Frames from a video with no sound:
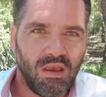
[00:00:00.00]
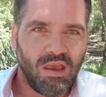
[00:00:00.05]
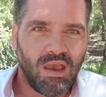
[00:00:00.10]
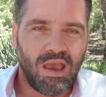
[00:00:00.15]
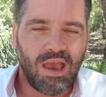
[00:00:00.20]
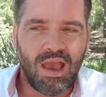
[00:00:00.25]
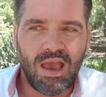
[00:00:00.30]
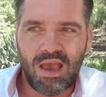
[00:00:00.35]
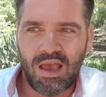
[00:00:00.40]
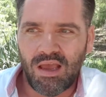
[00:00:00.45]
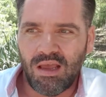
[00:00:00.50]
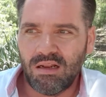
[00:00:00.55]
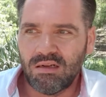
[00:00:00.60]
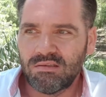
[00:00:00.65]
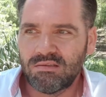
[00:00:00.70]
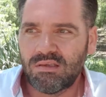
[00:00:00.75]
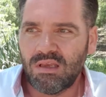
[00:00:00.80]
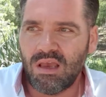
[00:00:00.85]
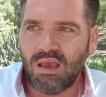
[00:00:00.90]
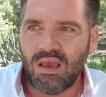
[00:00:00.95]

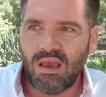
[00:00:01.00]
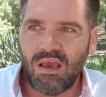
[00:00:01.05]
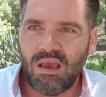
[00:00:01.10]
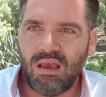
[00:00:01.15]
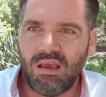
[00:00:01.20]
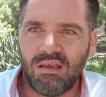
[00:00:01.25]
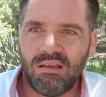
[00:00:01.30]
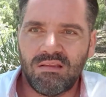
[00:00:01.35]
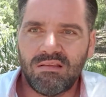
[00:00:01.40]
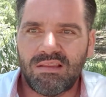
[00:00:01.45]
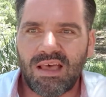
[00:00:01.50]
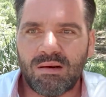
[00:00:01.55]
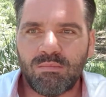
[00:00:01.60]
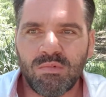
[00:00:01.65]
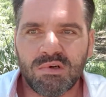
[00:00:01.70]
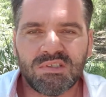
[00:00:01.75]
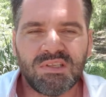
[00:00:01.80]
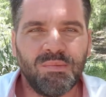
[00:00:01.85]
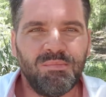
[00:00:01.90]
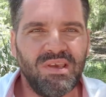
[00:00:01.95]
And that
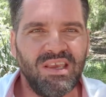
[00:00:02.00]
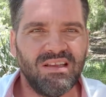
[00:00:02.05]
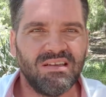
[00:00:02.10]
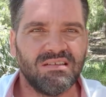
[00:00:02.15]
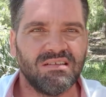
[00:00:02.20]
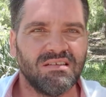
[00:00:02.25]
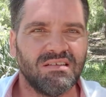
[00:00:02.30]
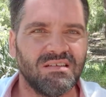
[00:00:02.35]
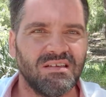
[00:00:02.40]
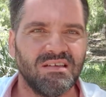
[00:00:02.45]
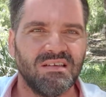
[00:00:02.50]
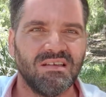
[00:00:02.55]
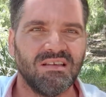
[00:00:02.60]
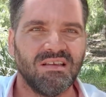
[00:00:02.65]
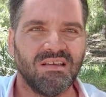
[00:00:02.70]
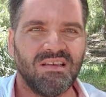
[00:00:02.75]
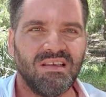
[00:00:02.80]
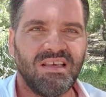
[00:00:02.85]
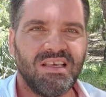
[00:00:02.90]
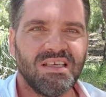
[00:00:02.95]
must have
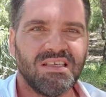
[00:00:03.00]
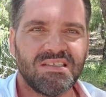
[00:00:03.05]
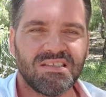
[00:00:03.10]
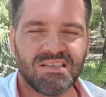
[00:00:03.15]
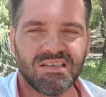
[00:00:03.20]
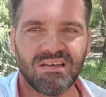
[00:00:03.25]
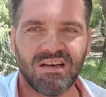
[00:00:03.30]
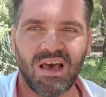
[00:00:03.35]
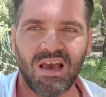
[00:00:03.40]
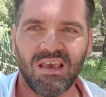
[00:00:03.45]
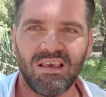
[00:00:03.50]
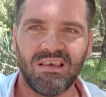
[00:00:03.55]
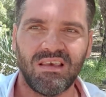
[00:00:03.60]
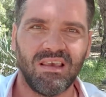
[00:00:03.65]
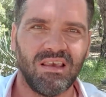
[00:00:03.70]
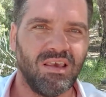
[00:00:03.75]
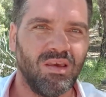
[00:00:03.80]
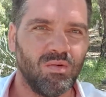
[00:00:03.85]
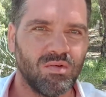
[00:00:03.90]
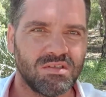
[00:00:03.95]
been he
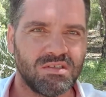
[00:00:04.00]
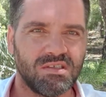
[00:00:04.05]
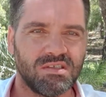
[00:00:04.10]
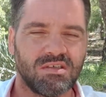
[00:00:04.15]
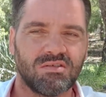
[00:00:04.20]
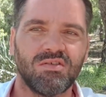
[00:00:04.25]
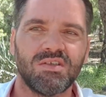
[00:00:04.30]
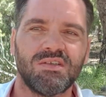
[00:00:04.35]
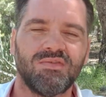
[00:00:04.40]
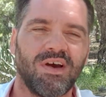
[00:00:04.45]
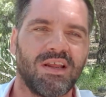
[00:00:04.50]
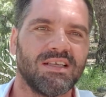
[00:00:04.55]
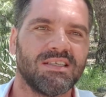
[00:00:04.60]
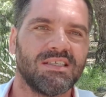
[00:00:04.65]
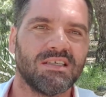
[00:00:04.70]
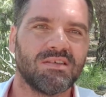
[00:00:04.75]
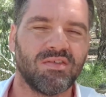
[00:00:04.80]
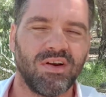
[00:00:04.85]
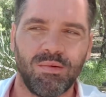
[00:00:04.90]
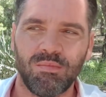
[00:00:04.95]
was crucified as
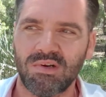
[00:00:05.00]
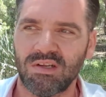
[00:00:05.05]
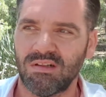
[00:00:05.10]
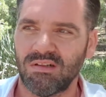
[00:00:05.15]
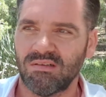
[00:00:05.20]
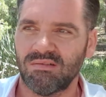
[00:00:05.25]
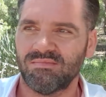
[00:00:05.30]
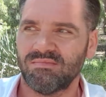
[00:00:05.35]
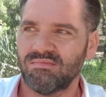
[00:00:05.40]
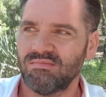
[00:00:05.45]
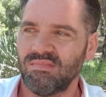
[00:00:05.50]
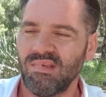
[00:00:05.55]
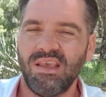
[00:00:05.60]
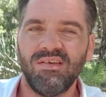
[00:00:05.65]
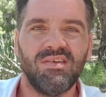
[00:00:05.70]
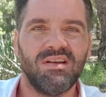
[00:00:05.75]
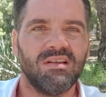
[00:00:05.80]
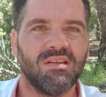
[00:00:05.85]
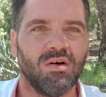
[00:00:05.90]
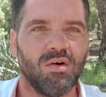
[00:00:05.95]
a criminal,
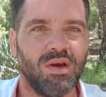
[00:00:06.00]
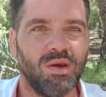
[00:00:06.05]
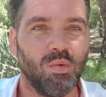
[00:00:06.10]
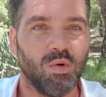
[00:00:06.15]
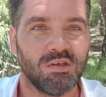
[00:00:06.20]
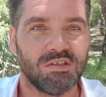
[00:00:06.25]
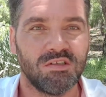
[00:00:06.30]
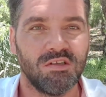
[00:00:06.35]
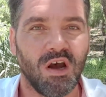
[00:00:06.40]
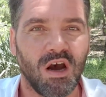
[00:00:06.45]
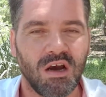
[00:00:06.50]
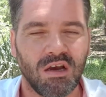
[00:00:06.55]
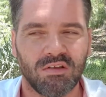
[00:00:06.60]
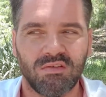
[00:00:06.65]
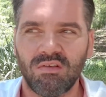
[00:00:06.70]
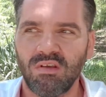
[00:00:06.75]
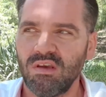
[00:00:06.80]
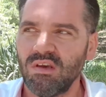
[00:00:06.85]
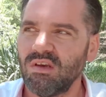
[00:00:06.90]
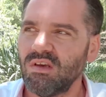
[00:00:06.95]
even though he was not.
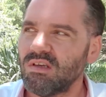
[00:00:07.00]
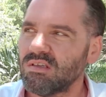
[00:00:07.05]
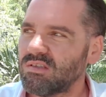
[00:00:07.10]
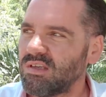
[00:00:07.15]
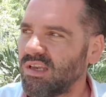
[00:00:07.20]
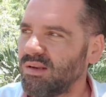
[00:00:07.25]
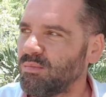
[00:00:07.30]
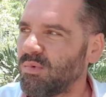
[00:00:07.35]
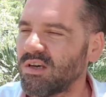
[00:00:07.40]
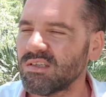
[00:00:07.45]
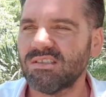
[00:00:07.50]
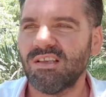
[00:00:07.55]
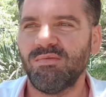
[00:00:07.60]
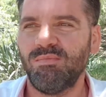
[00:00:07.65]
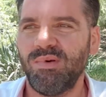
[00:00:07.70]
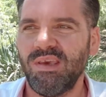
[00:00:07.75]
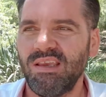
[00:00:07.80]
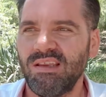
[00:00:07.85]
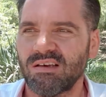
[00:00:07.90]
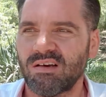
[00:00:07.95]
So it must have
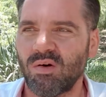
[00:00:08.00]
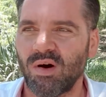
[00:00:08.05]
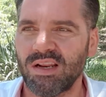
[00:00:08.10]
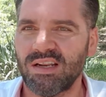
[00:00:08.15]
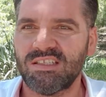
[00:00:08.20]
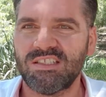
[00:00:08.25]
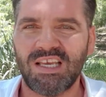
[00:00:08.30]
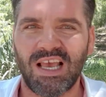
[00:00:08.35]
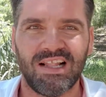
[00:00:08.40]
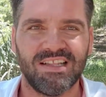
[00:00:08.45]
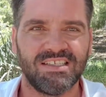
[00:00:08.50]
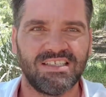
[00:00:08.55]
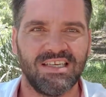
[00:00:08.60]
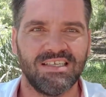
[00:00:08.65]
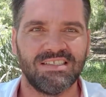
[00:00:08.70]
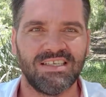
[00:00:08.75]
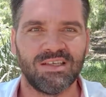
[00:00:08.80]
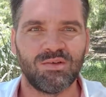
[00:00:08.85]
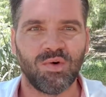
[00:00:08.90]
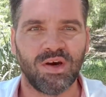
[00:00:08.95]
been quite a
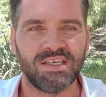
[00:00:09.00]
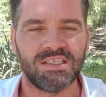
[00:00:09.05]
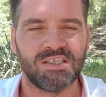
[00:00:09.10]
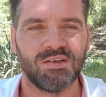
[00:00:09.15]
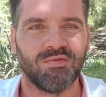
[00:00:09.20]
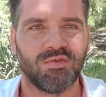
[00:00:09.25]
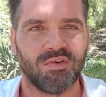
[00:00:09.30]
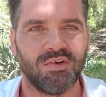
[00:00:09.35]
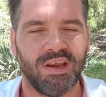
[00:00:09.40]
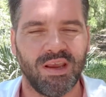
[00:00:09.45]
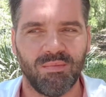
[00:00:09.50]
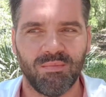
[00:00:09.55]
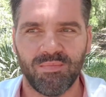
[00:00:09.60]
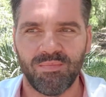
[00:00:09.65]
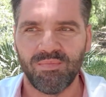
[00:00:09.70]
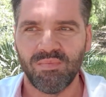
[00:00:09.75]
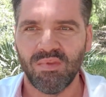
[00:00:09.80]
challenging situation for him.